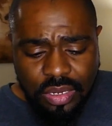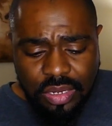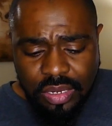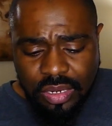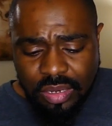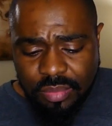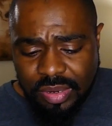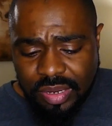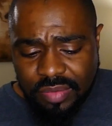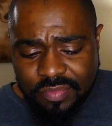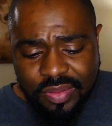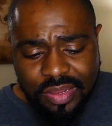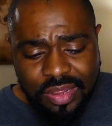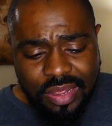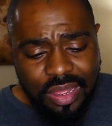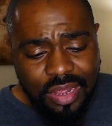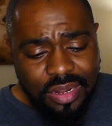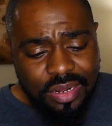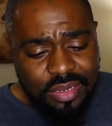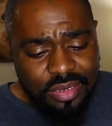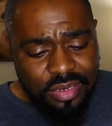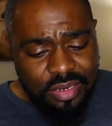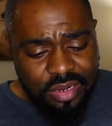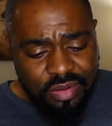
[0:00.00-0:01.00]
um, I've
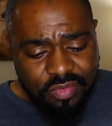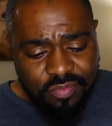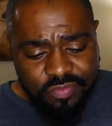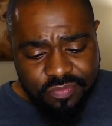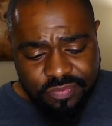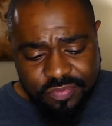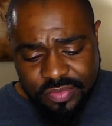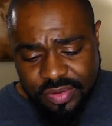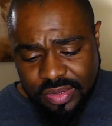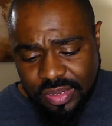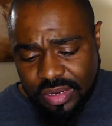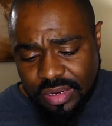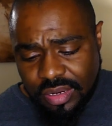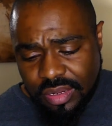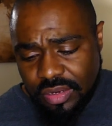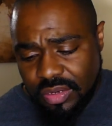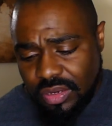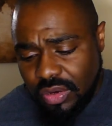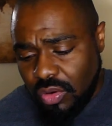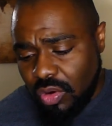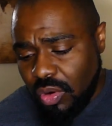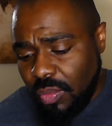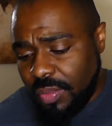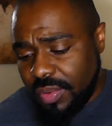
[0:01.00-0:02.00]
got it and I've kind of,
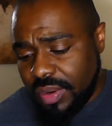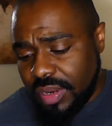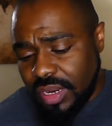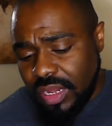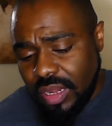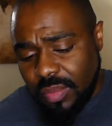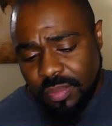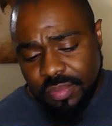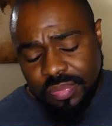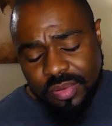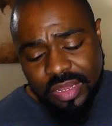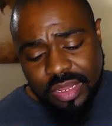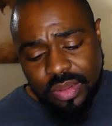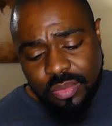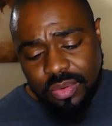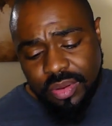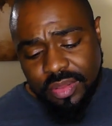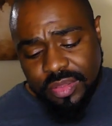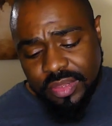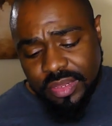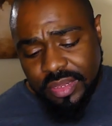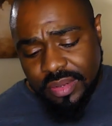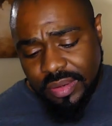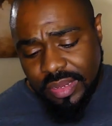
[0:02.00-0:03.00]
you know, opened it up and played
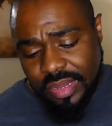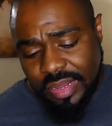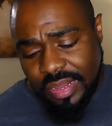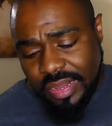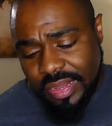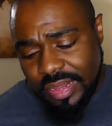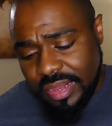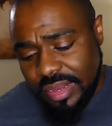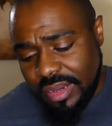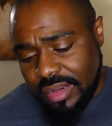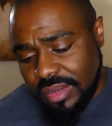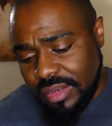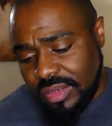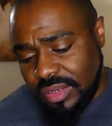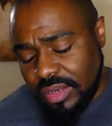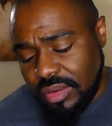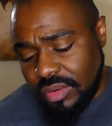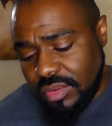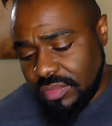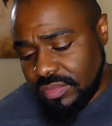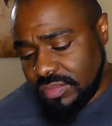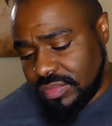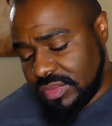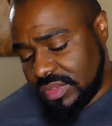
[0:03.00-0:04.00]
with it and, you
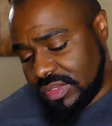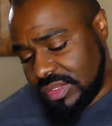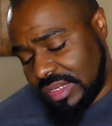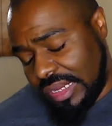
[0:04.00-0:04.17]
know,